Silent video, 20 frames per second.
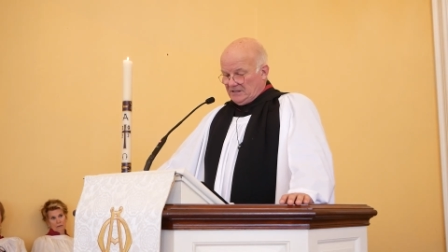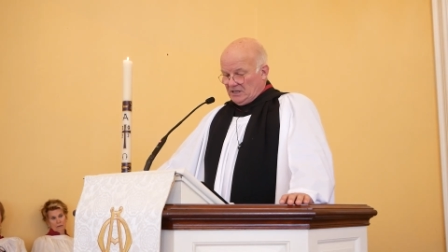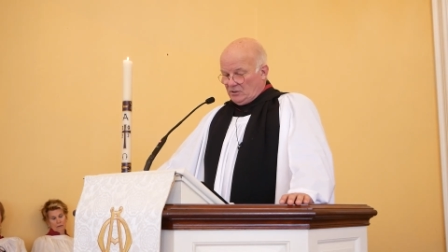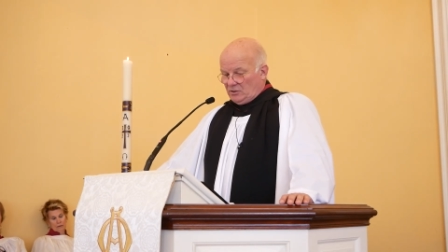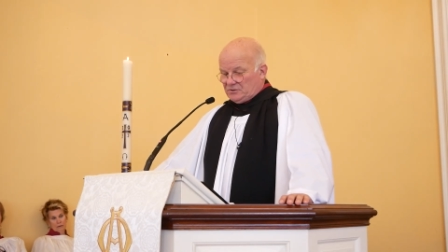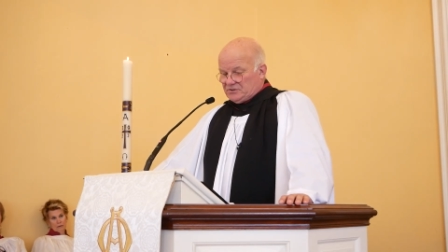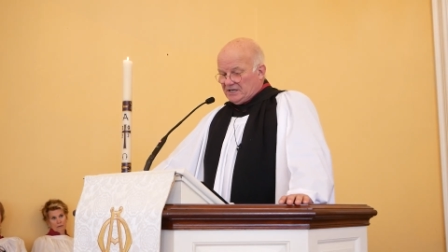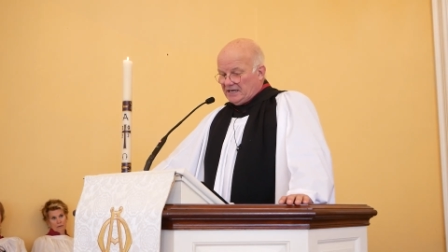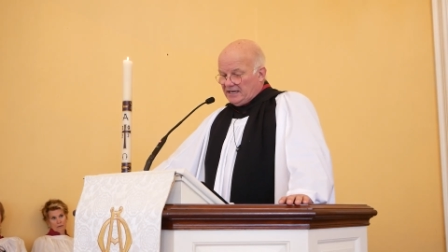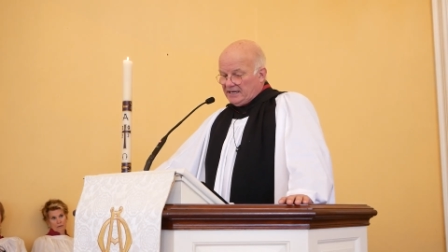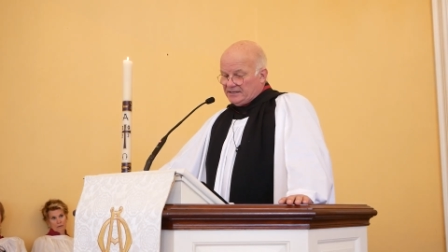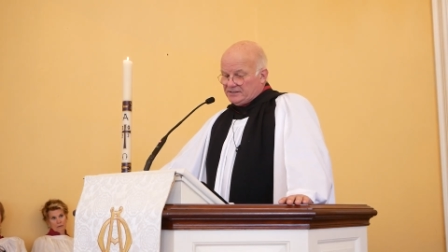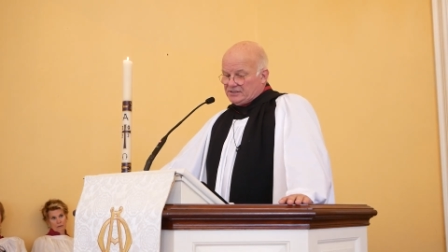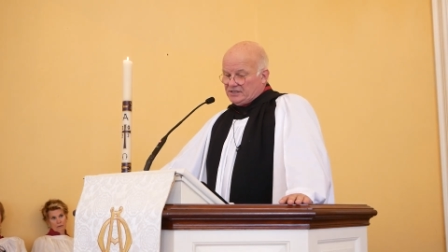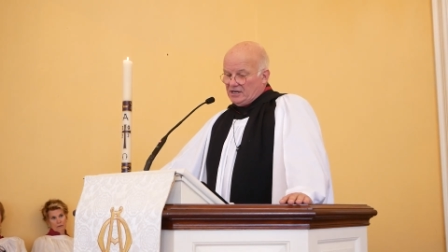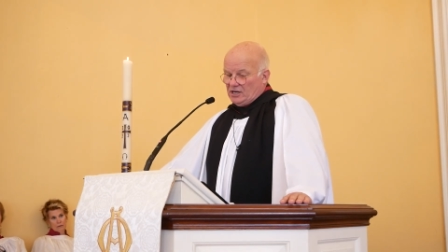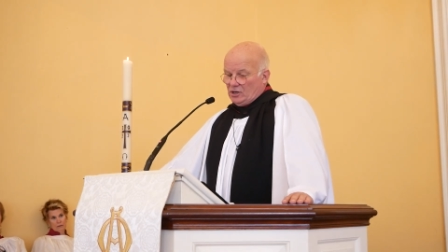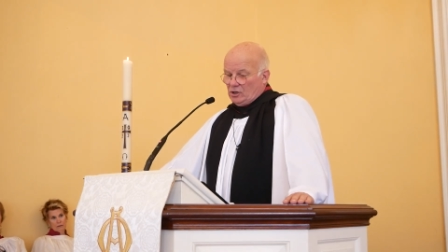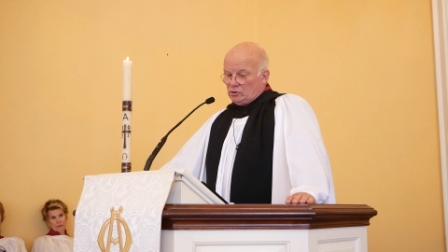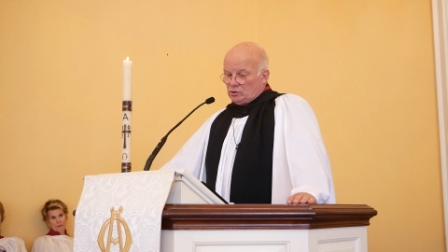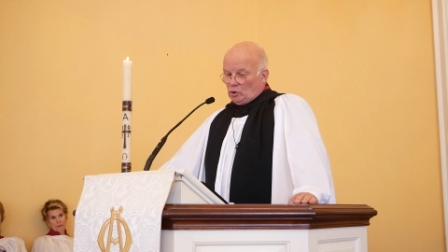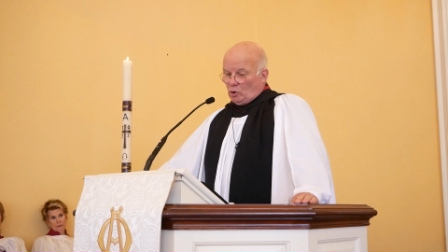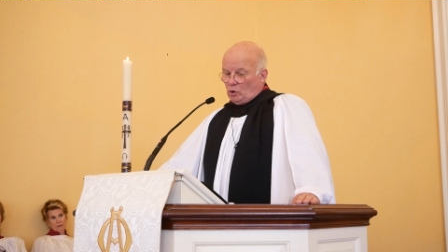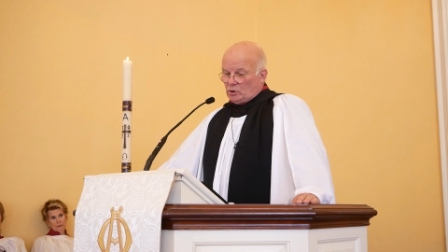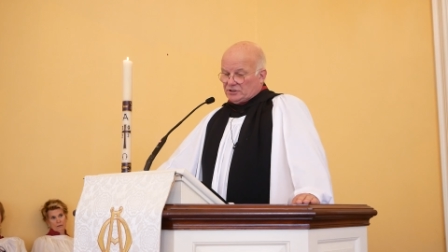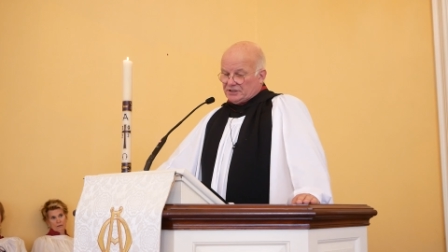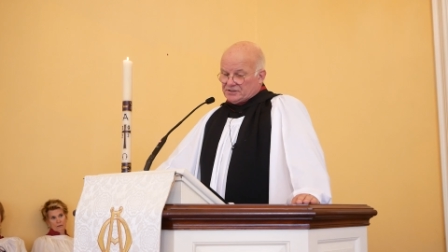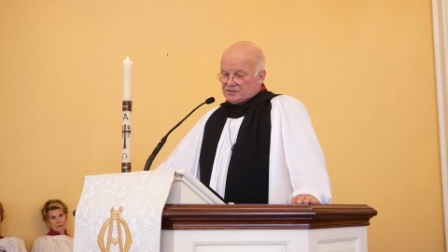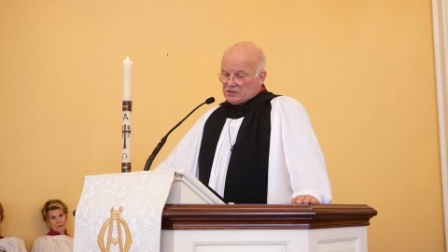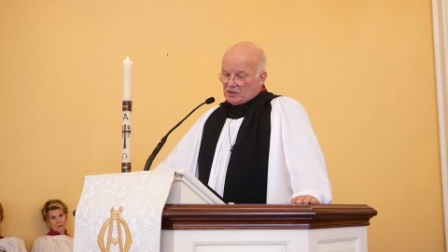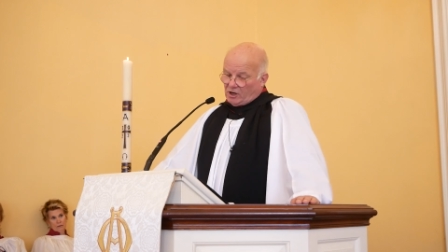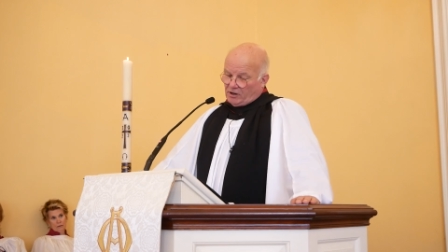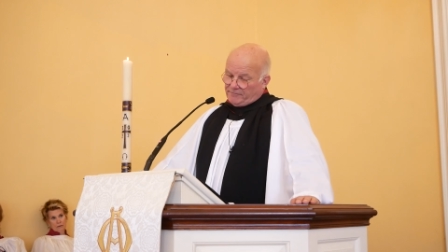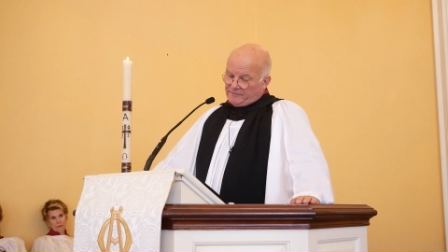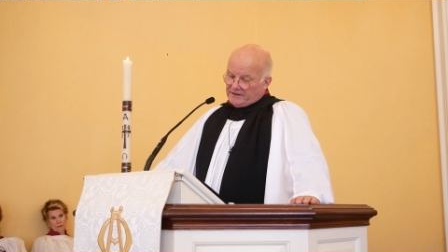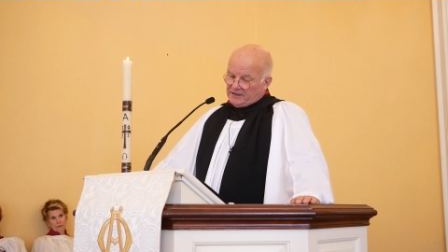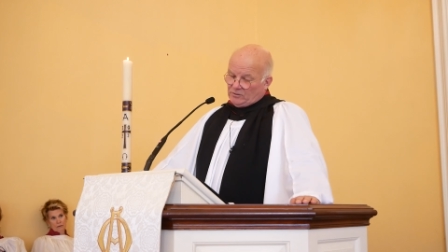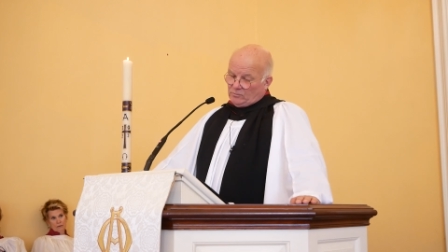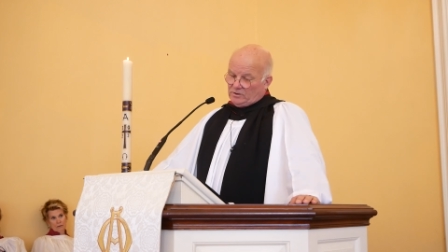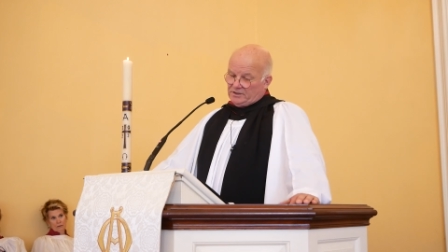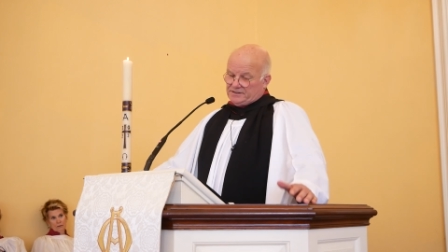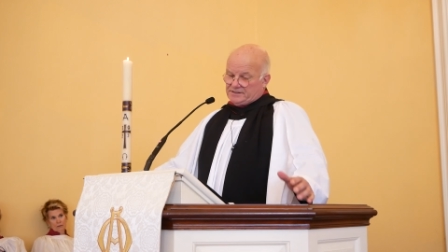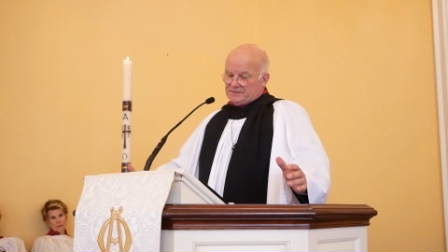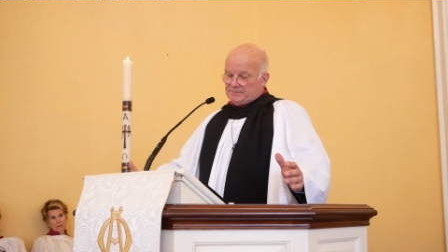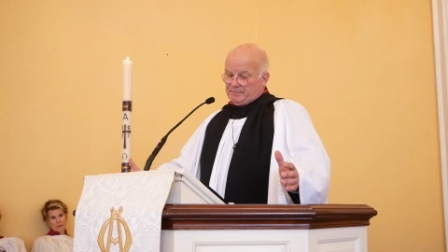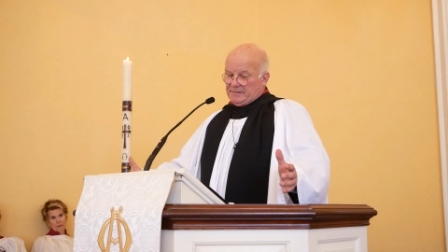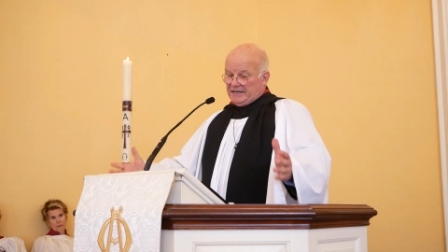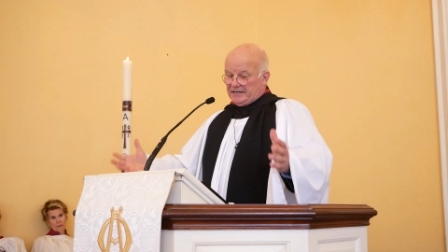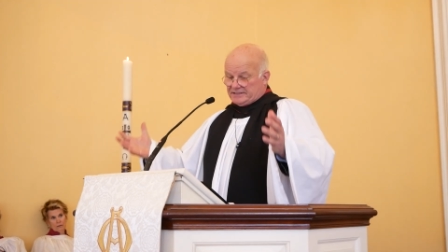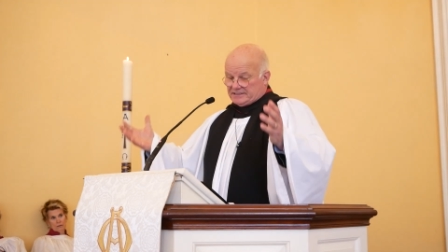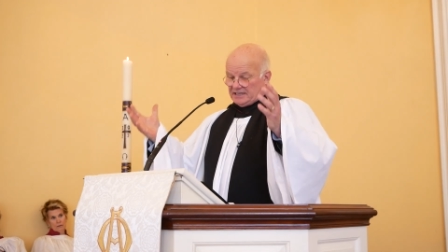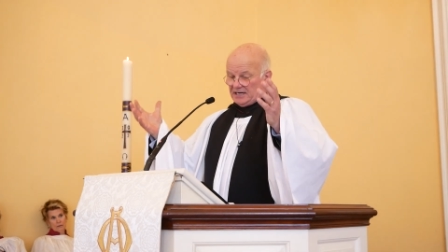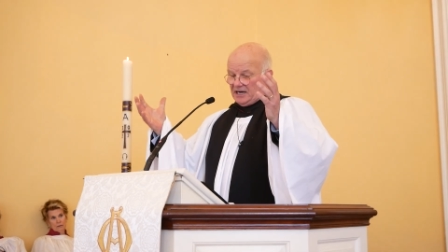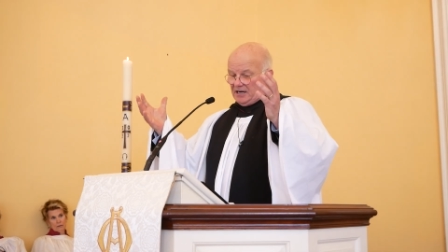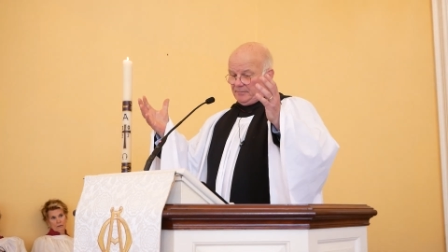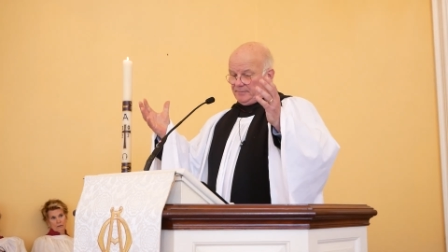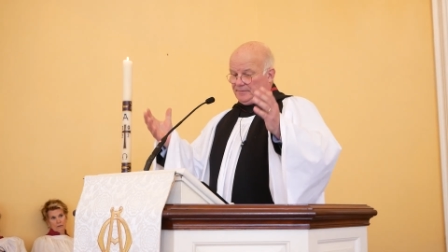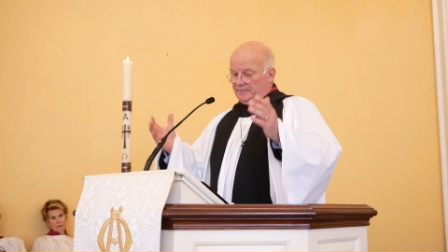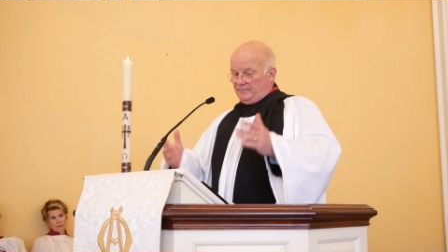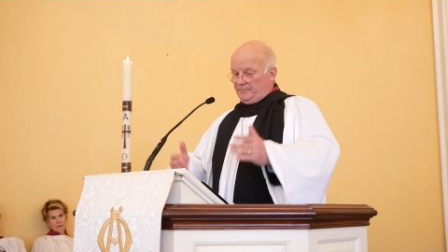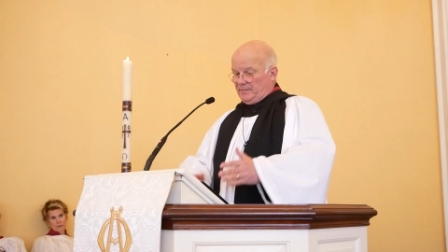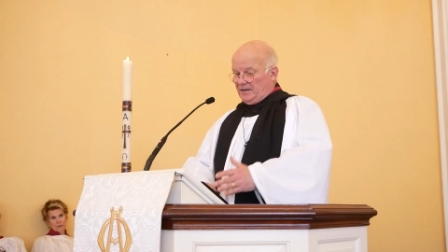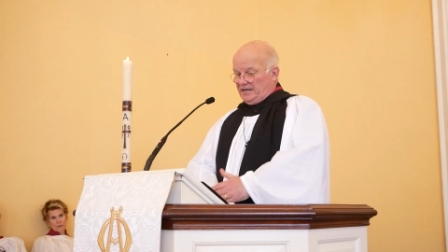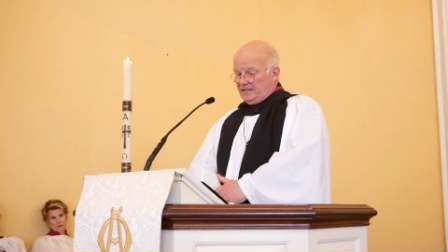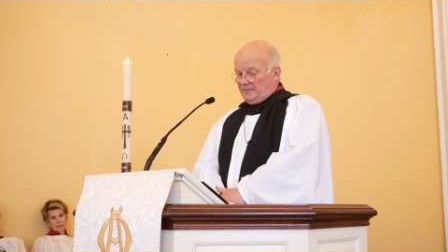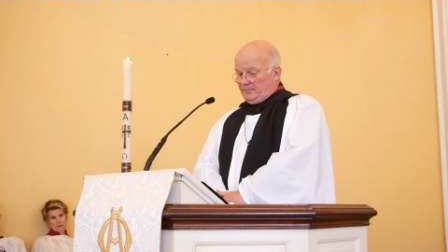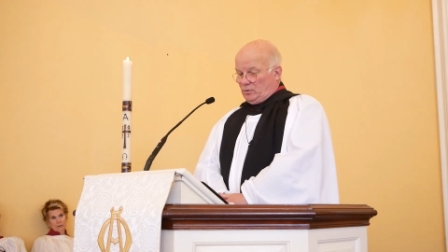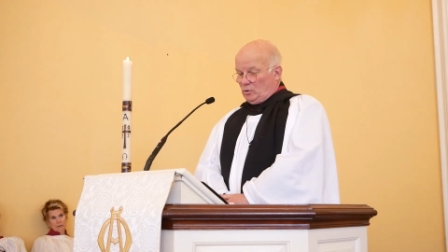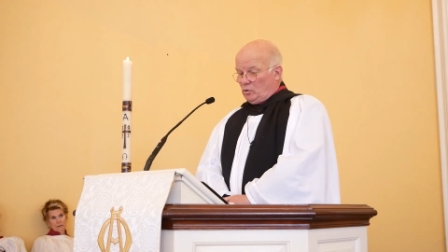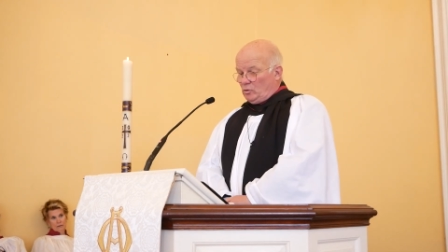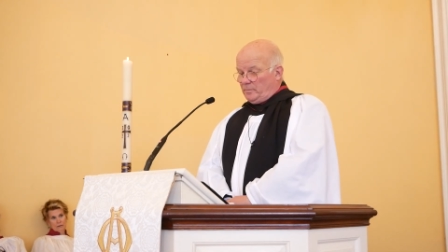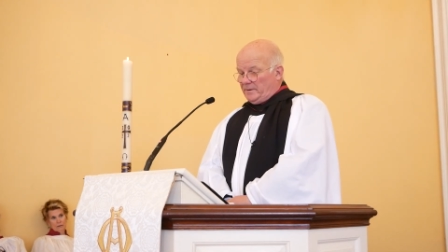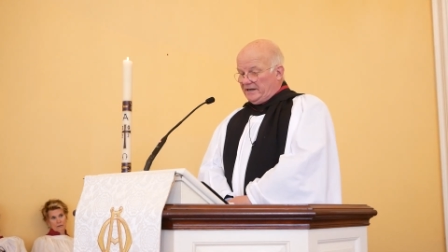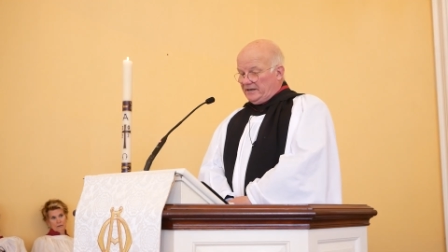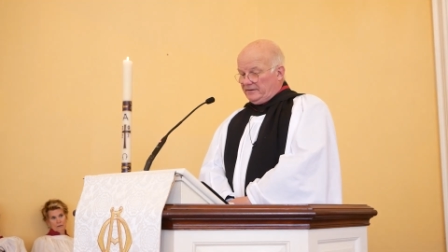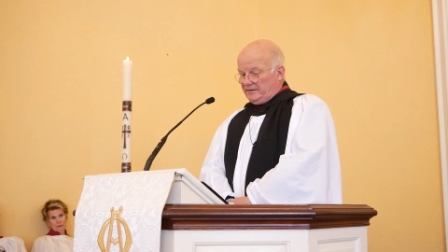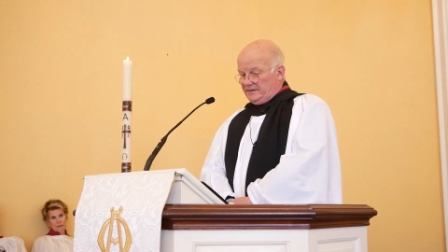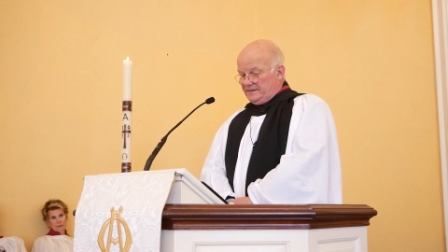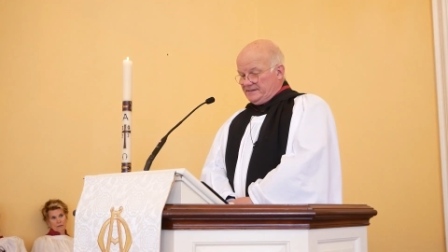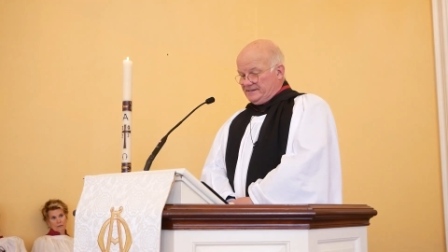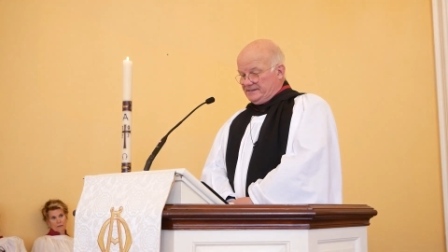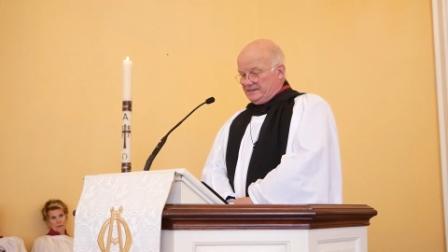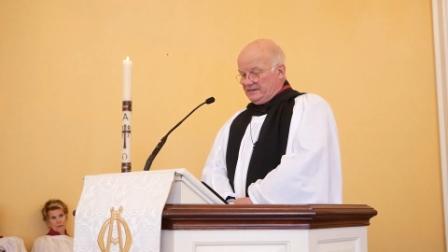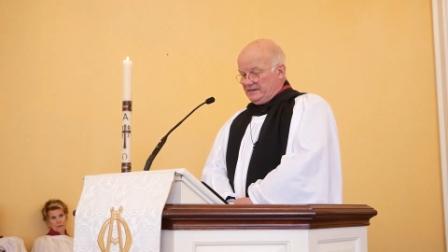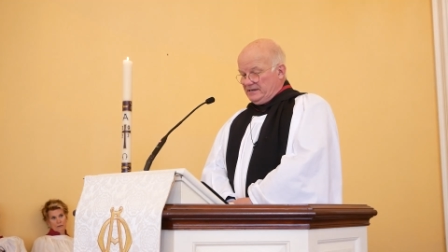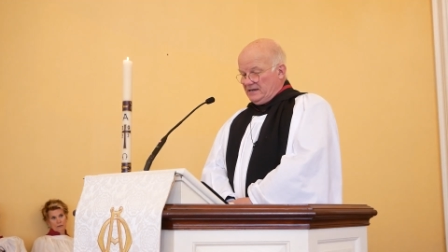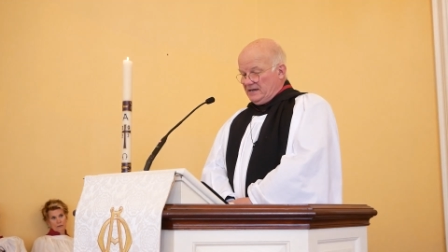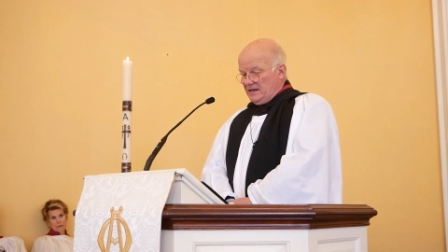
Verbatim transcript: You see, as George's coffin was picked up by the pallbearers,